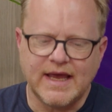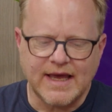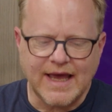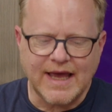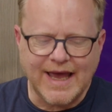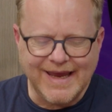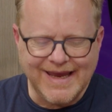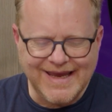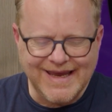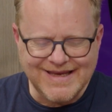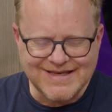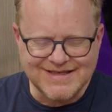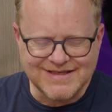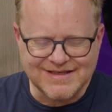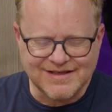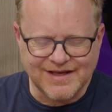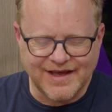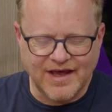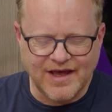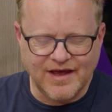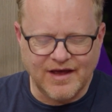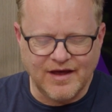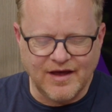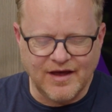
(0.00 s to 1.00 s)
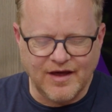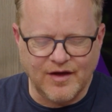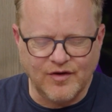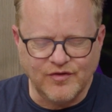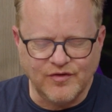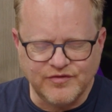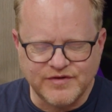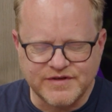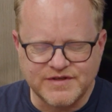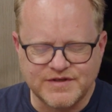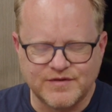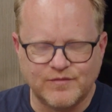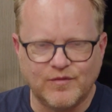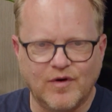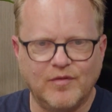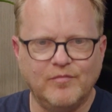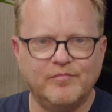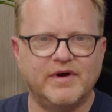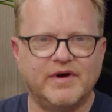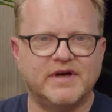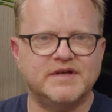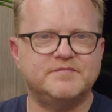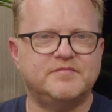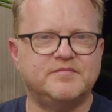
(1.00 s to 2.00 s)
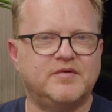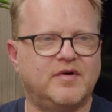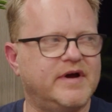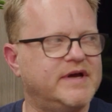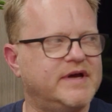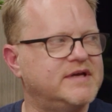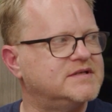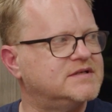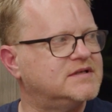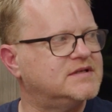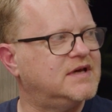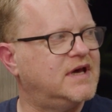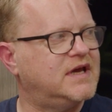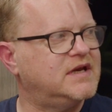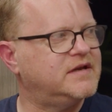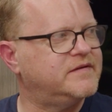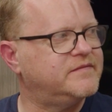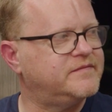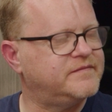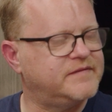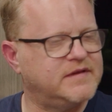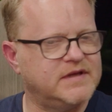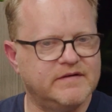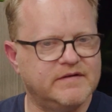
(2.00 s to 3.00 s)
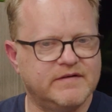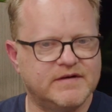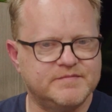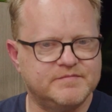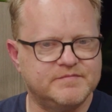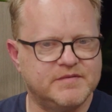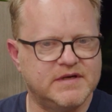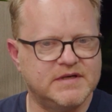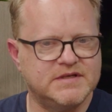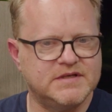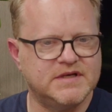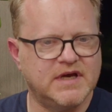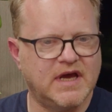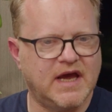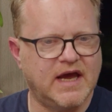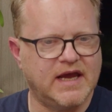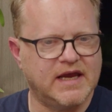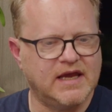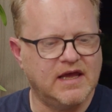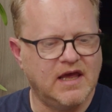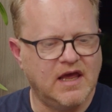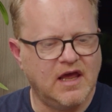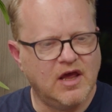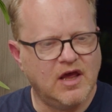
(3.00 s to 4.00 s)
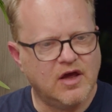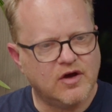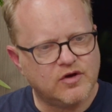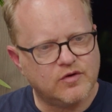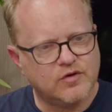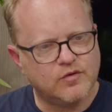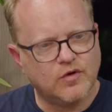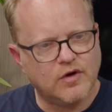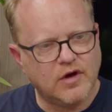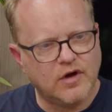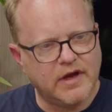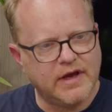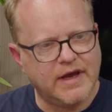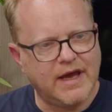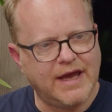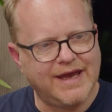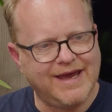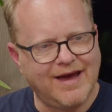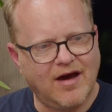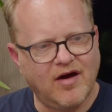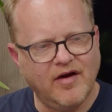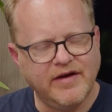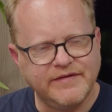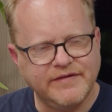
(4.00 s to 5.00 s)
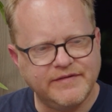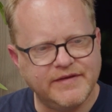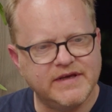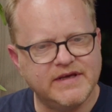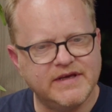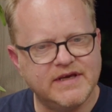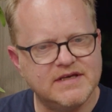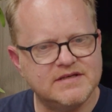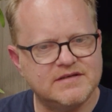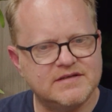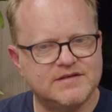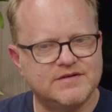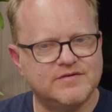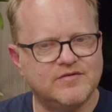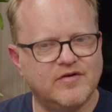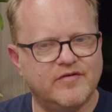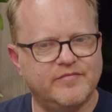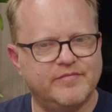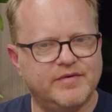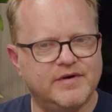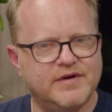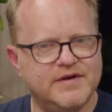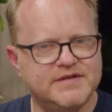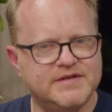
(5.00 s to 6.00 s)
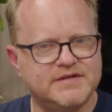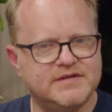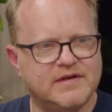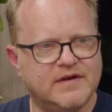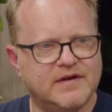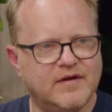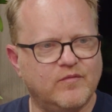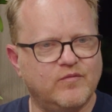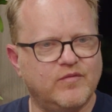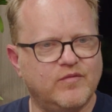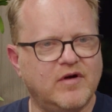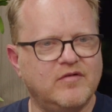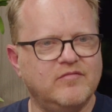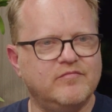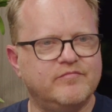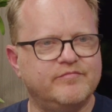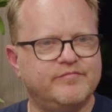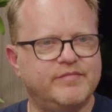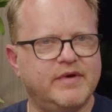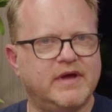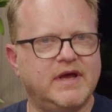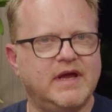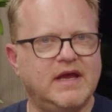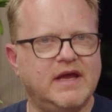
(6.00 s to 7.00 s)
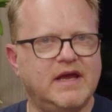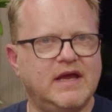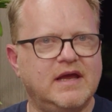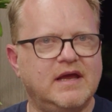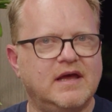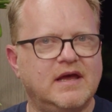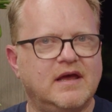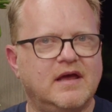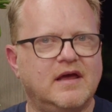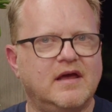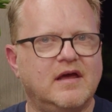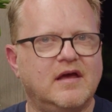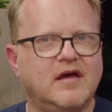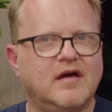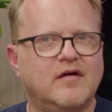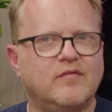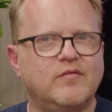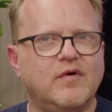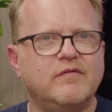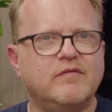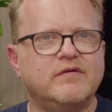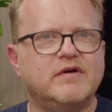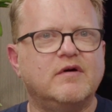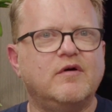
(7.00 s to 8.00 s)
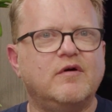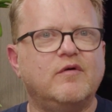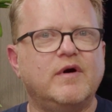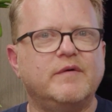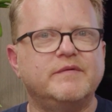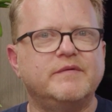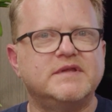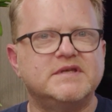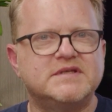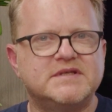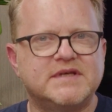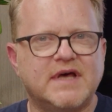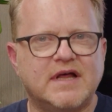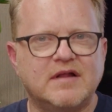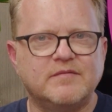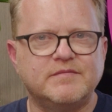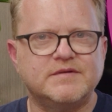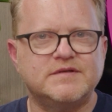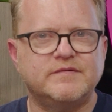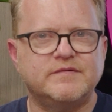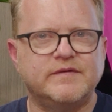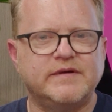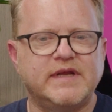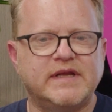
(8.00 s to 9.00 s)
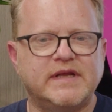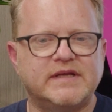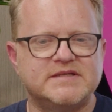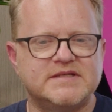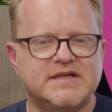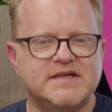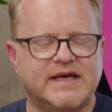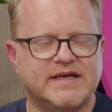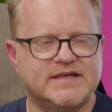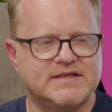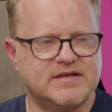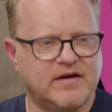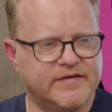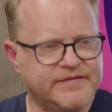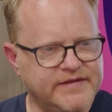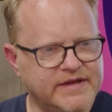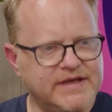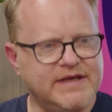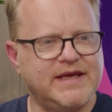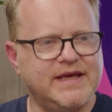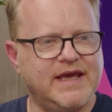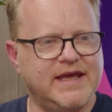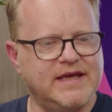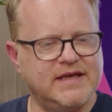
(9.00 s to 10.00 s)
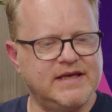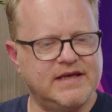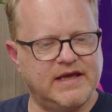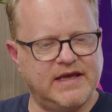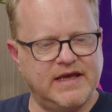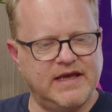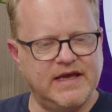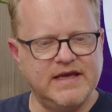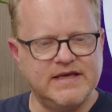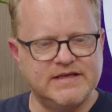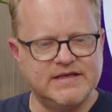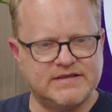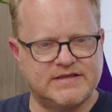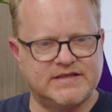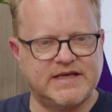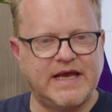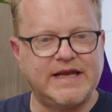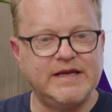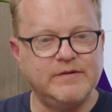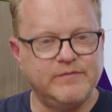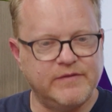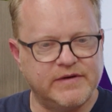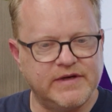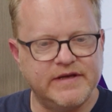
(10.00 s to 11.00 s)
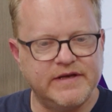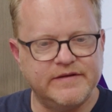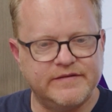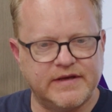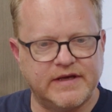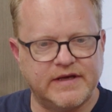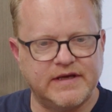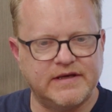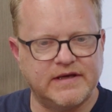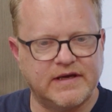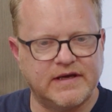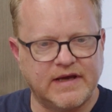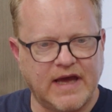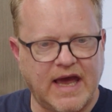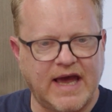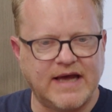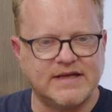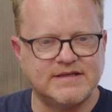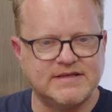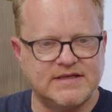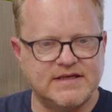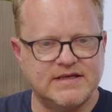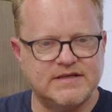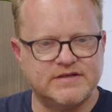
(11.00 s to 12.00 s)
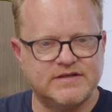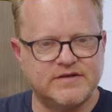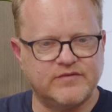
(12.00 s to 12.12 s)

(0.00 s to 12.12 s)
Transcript: he's 100-to-1 best price ahead of the USPGA. I think he's the sort of person that won't go away with his tail between his legs. I think he's genuinely thinking at his